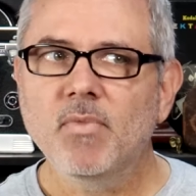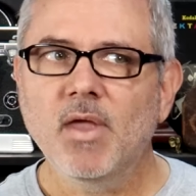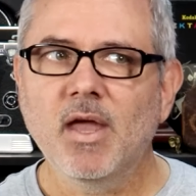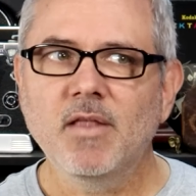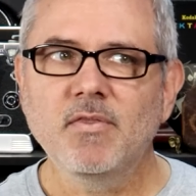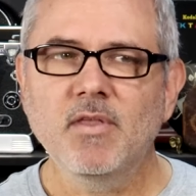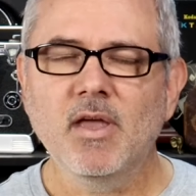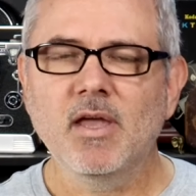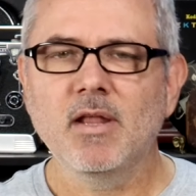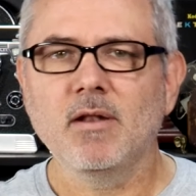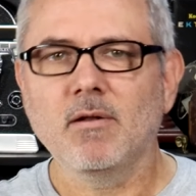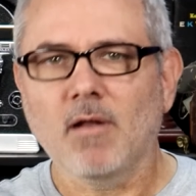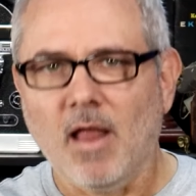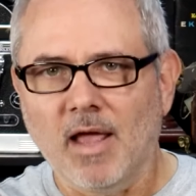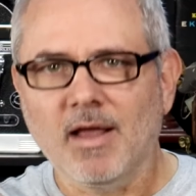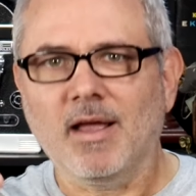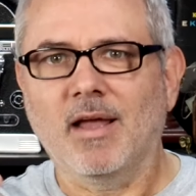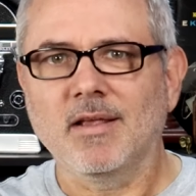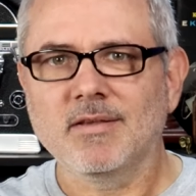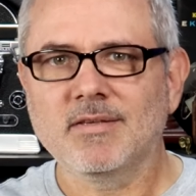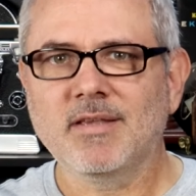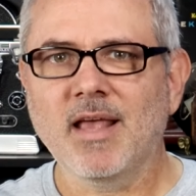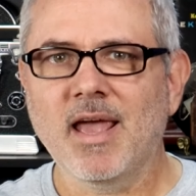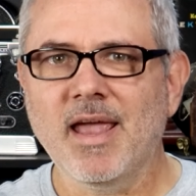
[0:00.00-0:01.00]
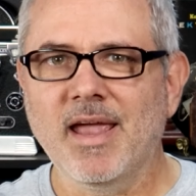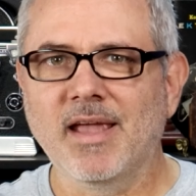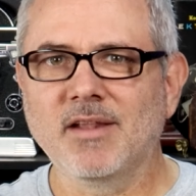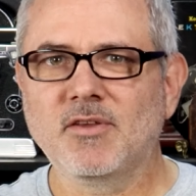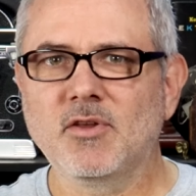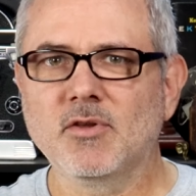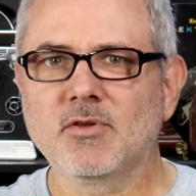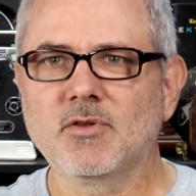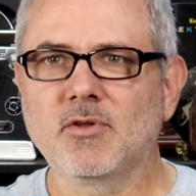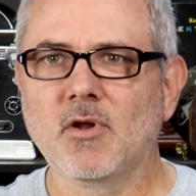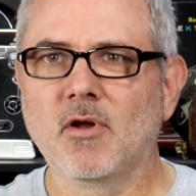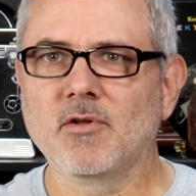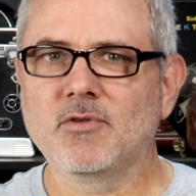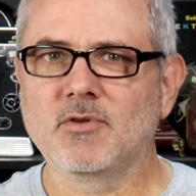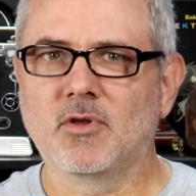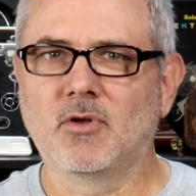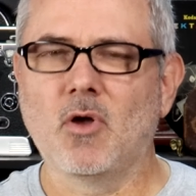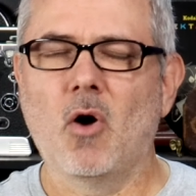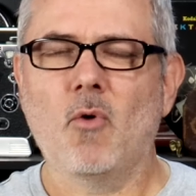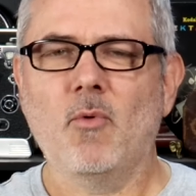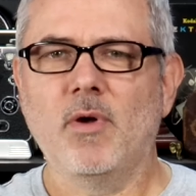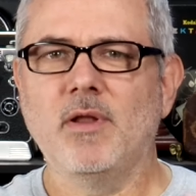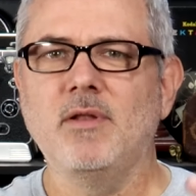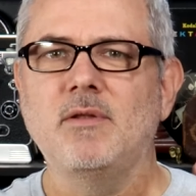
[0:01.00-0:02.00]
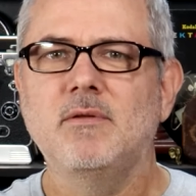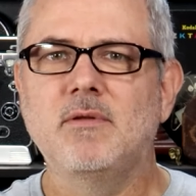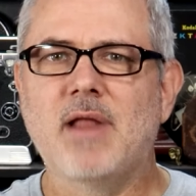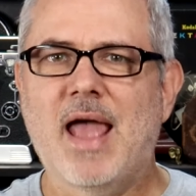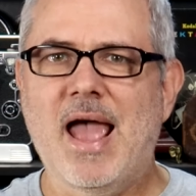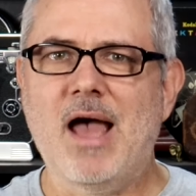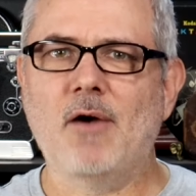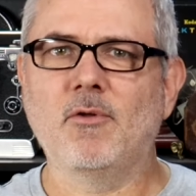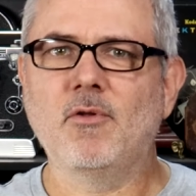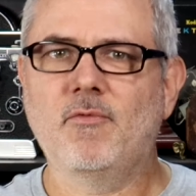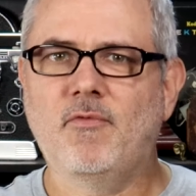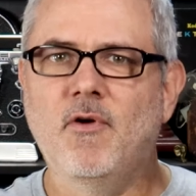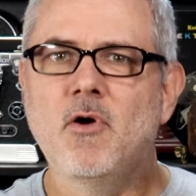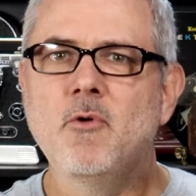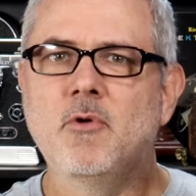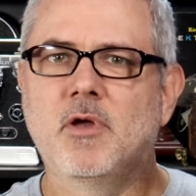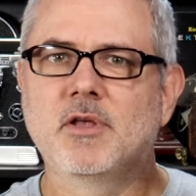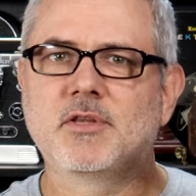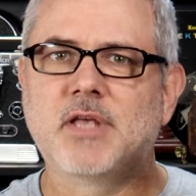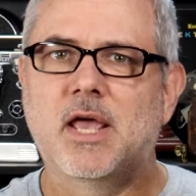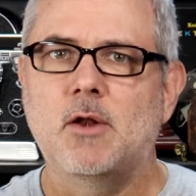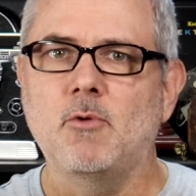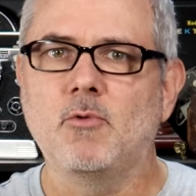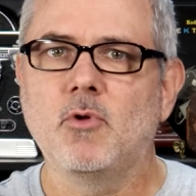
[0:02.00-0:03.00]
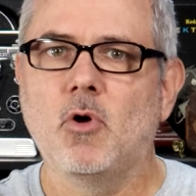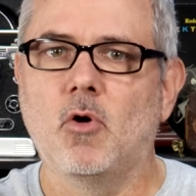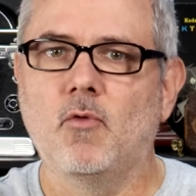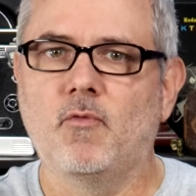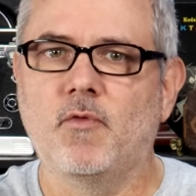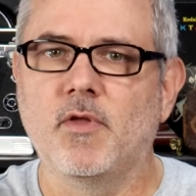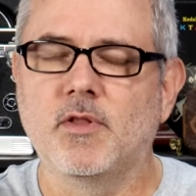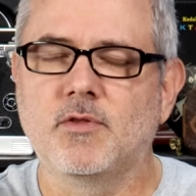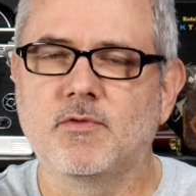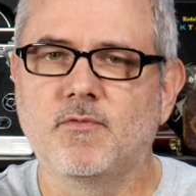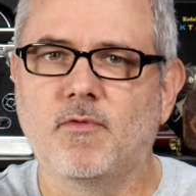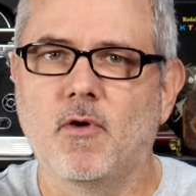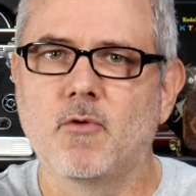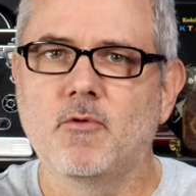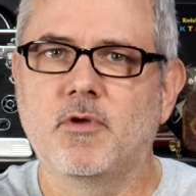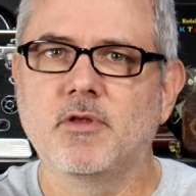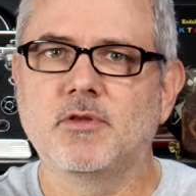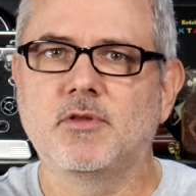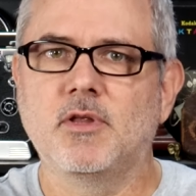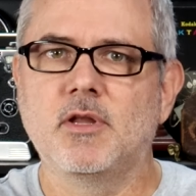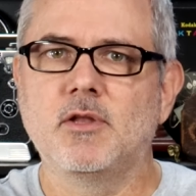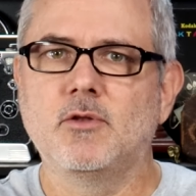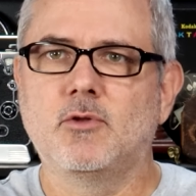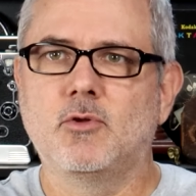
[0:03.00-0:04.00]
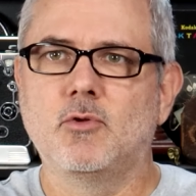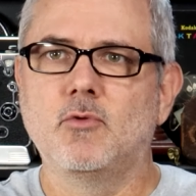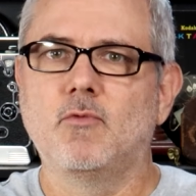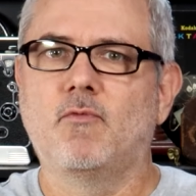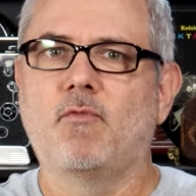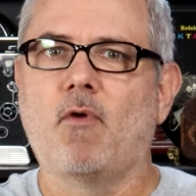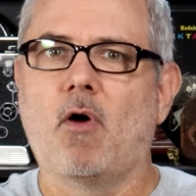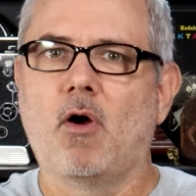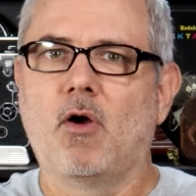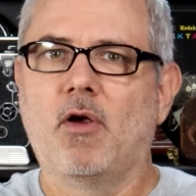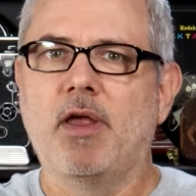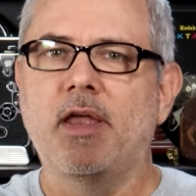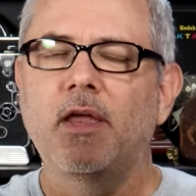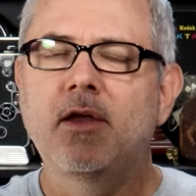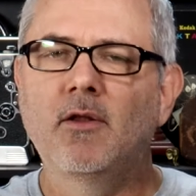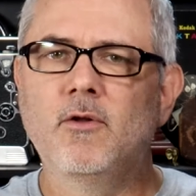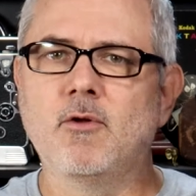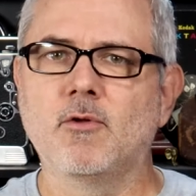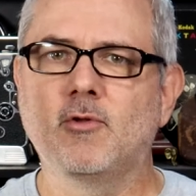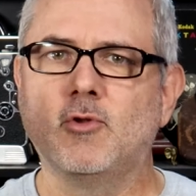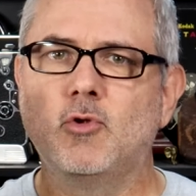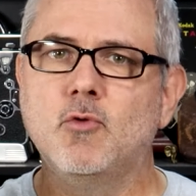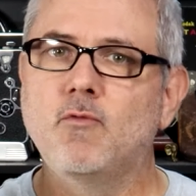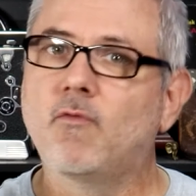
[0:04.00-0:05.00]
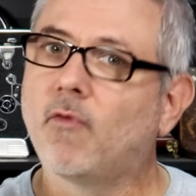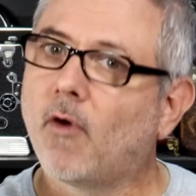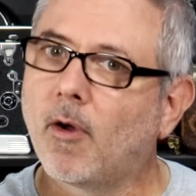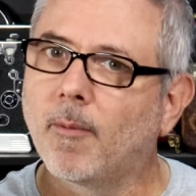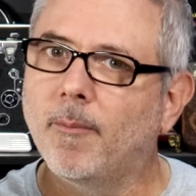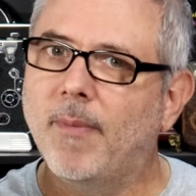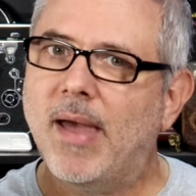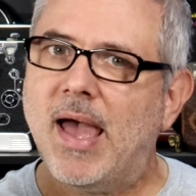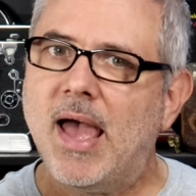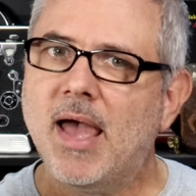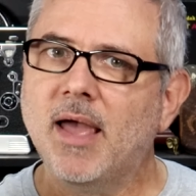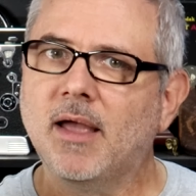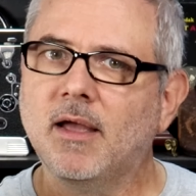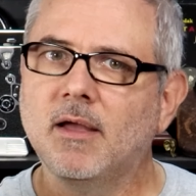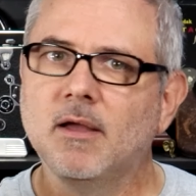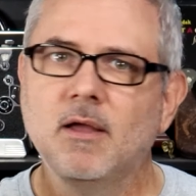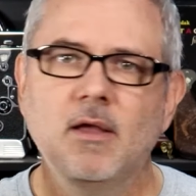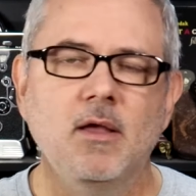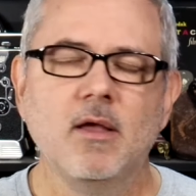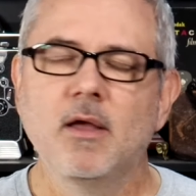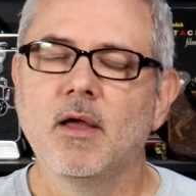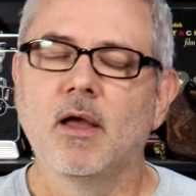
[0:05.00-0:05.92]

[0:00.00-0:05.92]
And then, like I say, it just starts going out of focus. I don't know if it's focusing too far in or too far back.